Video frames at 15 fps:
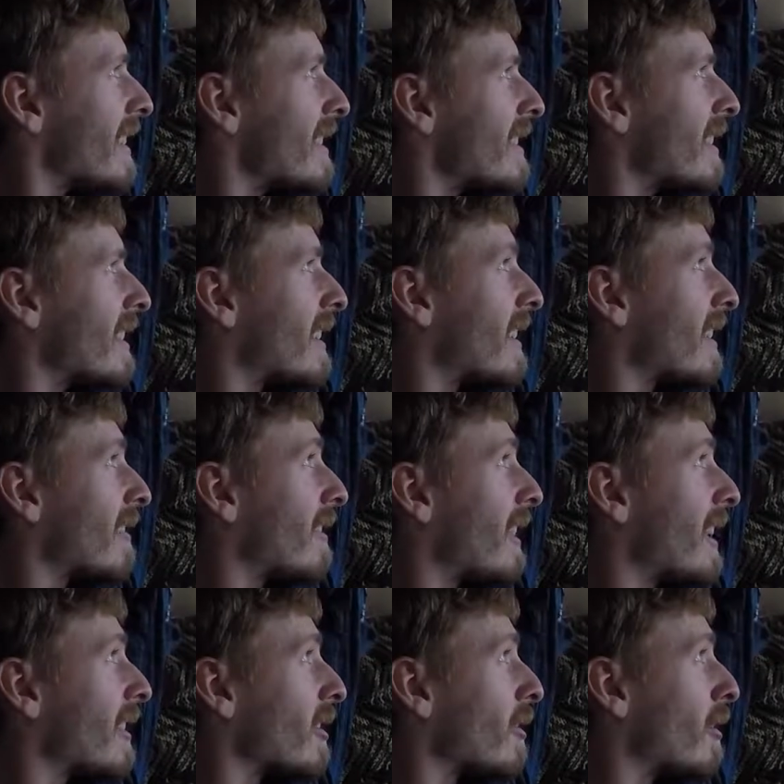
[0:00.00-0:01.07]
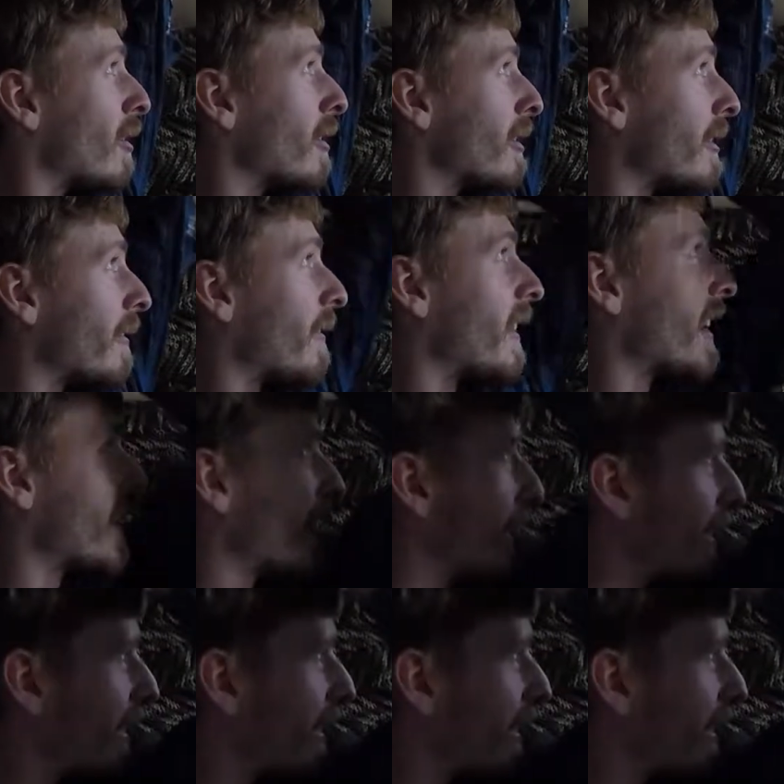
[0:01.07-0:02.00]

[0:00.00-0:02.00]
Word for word: It's quite hard to find a